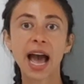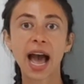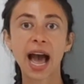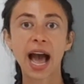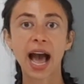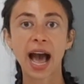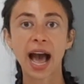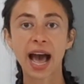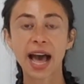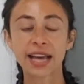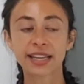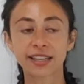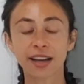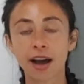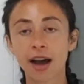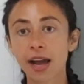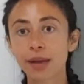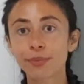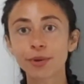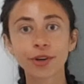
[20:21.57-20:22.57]
And
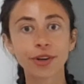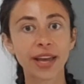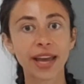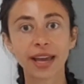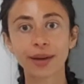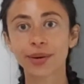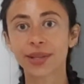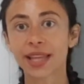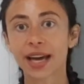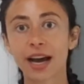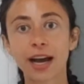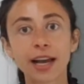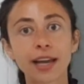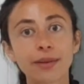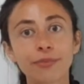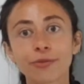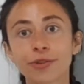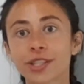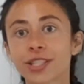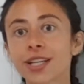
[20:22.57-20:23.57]
I'm okay with that. I
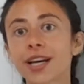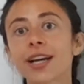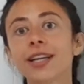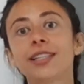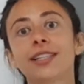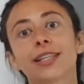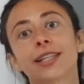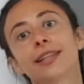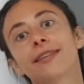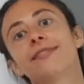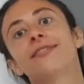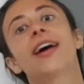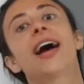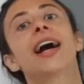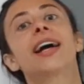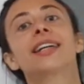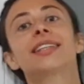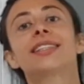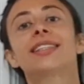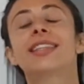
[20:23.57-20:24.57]
am resigned to the
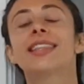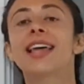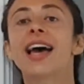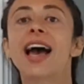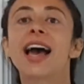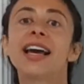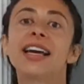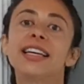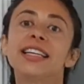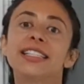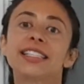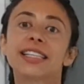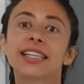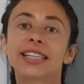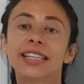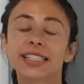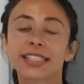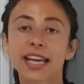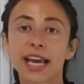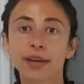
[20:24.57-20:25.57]
fact that it's
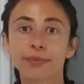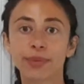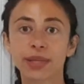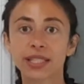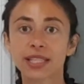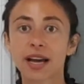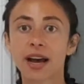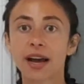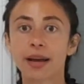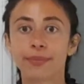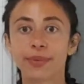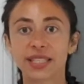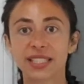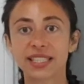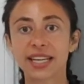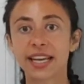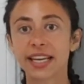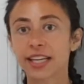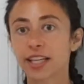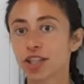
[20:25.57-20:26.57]
going to take me time. It's
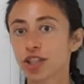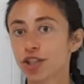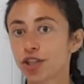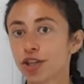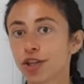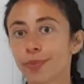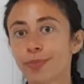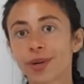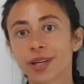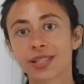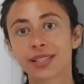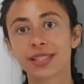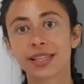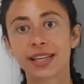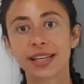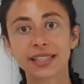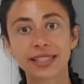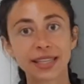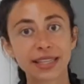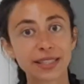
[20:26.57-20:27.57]
taken 2+
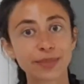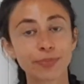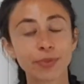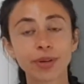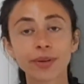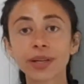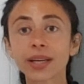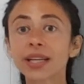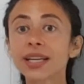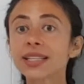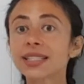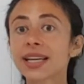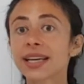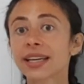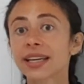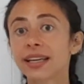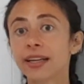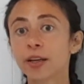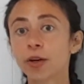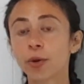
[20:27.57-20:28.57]
years. It's probably going to take
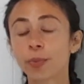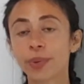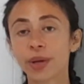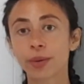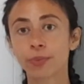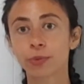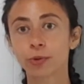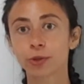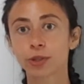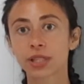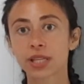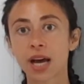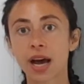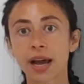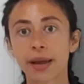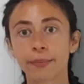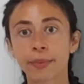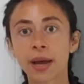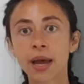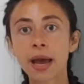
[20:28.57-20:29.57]
a little bit more
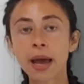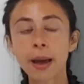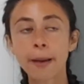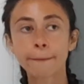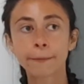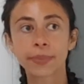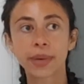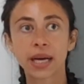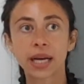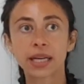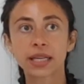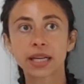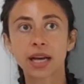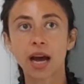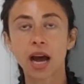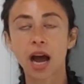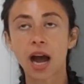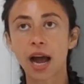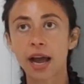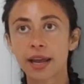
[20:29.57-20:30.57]
time, but
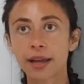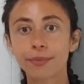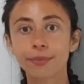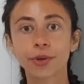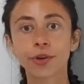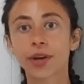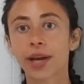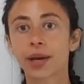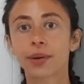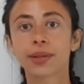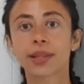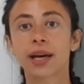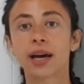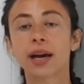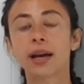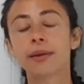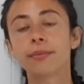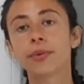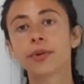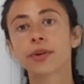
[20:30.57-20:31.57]
I am okay with
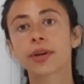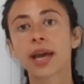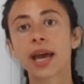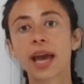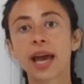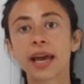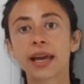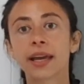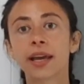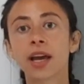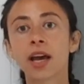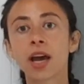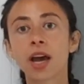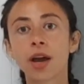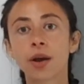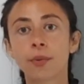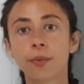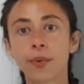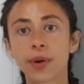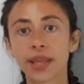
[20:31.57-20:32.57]
that. I'm okay
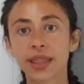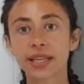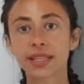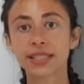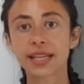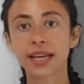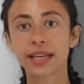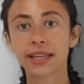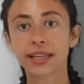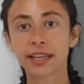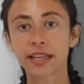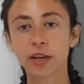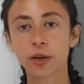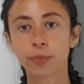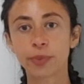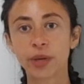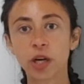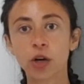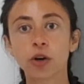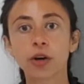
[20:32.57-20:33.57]
with it taking a little
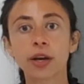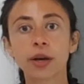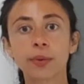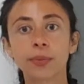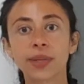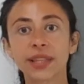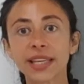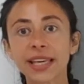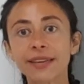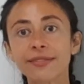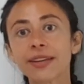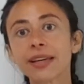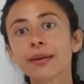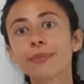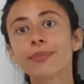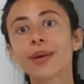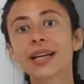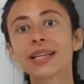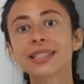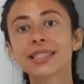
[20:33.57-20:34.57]
bit longer, with giving
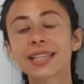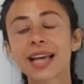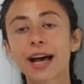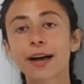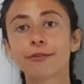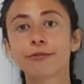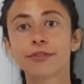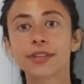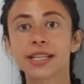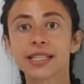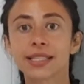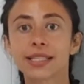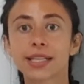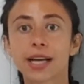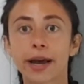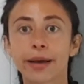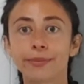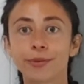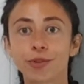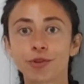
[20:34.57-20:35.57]
myself this
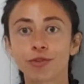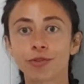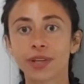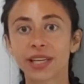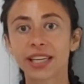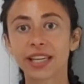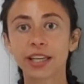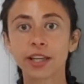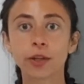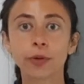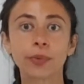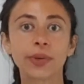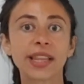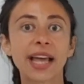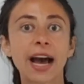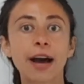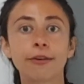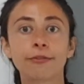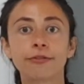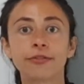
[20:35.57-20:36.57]
time to heal
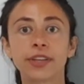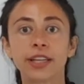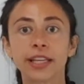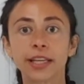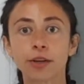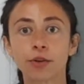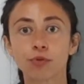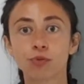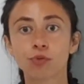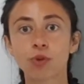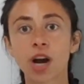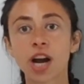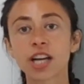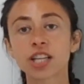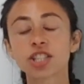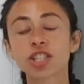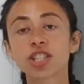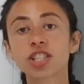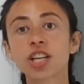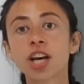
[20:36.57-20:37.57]
without feeling
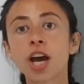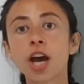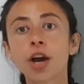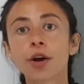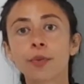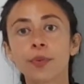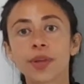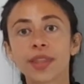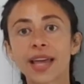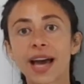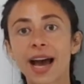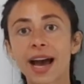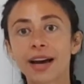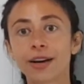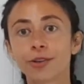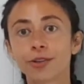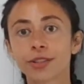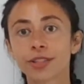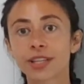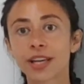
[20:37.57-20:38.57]
rushed,
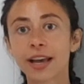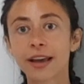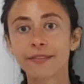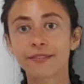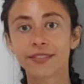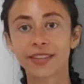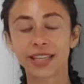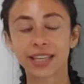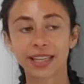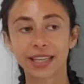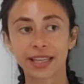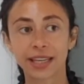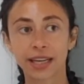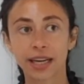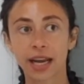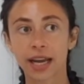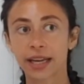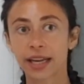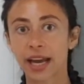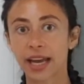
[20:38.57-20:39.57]
without feeling
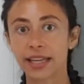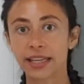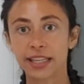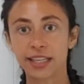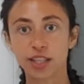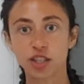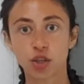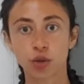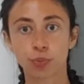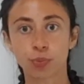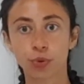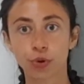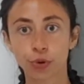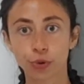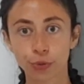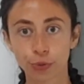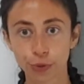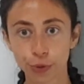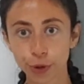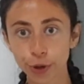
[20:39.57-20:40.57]
like I need to
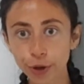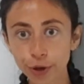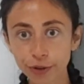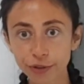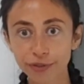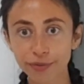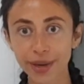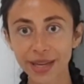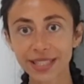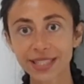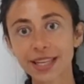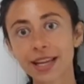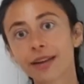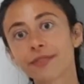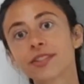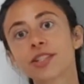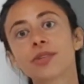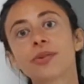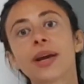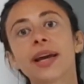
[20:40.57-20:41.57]
prove
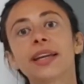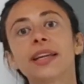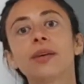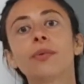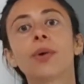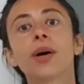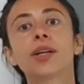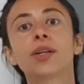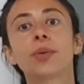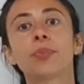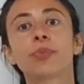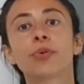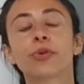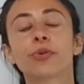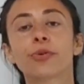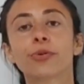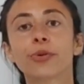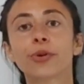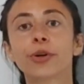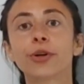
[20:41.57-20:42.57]
myself to anyone,
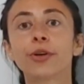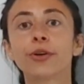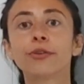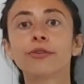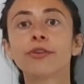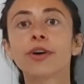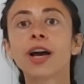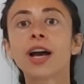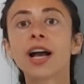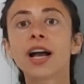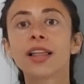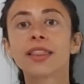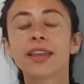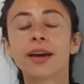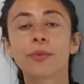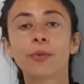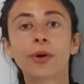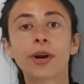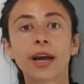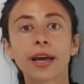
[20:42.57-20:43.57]
prove
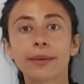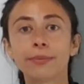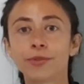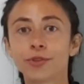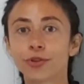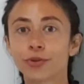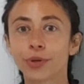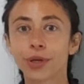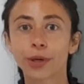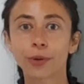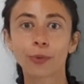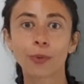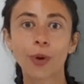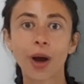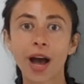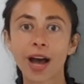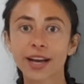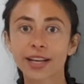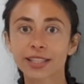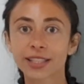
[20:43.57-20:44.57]
that what I'm doing
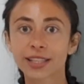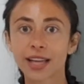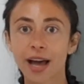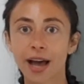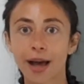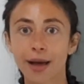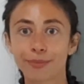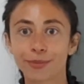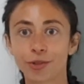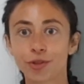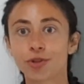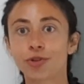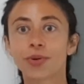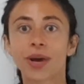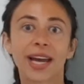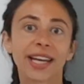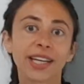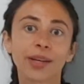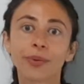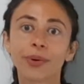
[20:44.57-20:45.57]
works to
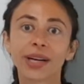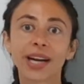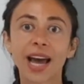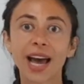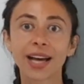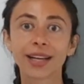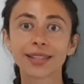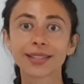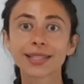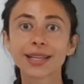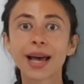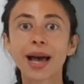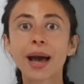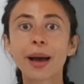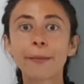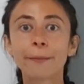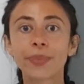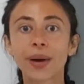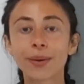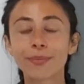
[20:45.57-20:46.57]
anyone else
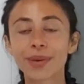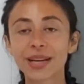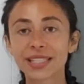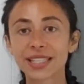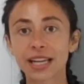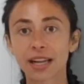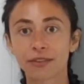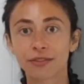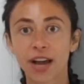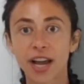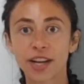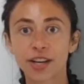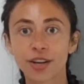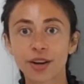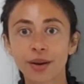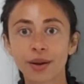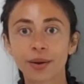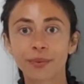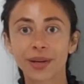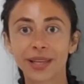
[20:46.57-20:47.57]
but myself. I know
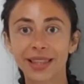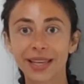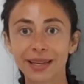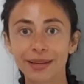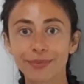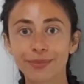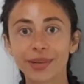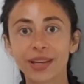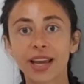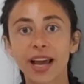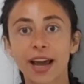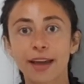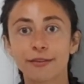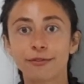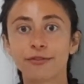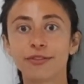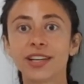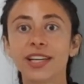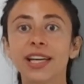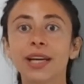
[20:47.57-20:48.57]
it within me, I
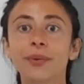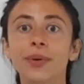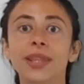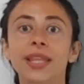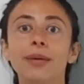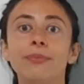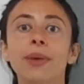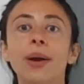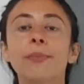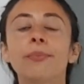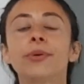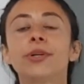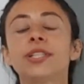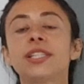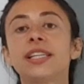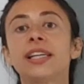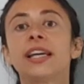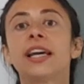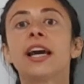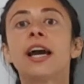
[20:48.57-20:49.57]
feel it within my
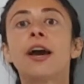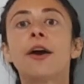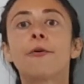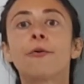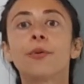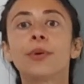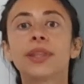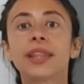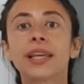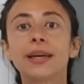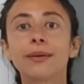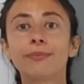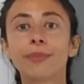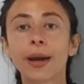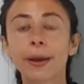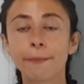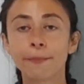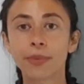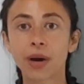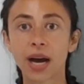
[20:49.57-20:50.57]
body, within my
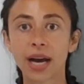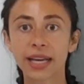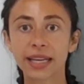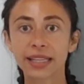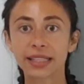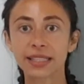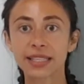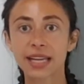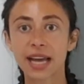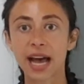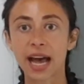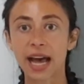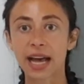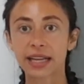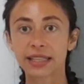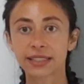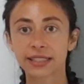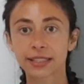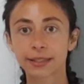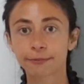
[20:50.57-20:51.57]
mind,
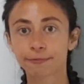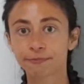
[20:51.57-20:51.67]
and